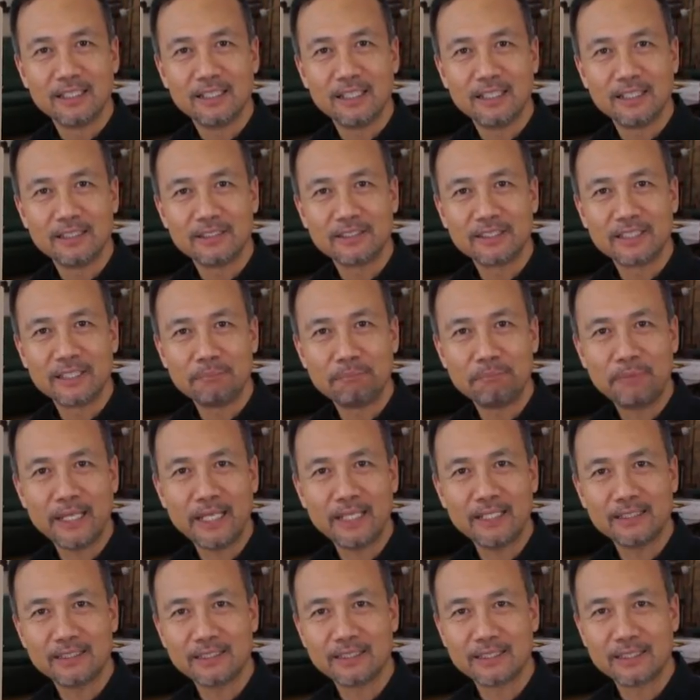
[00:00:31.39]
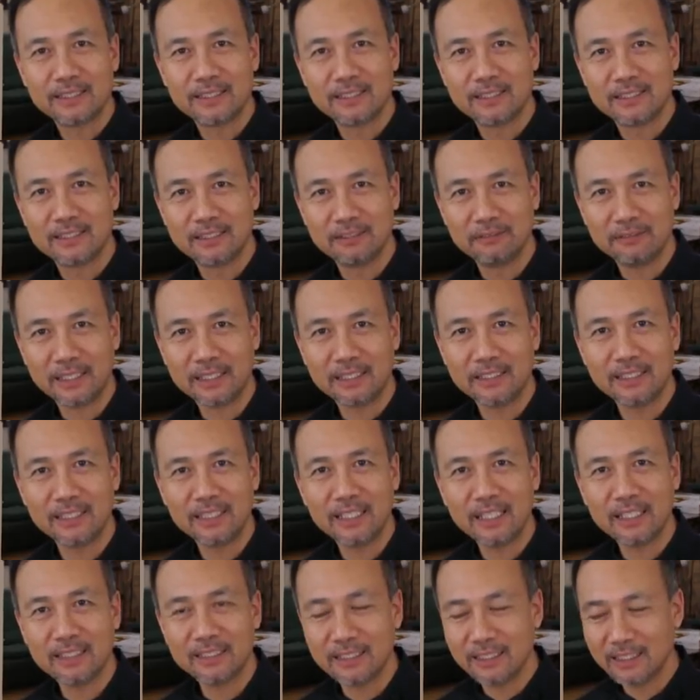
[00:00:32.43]
Uh, you can paint directly
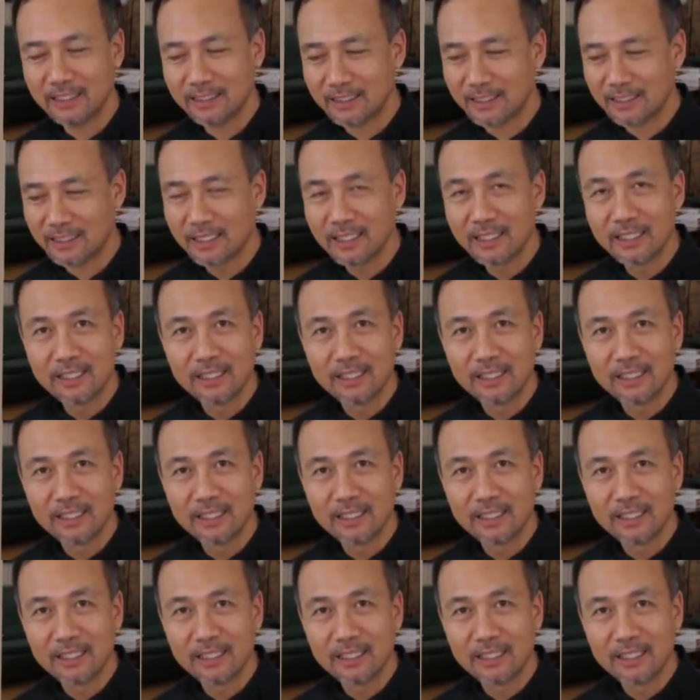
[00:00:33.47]
on it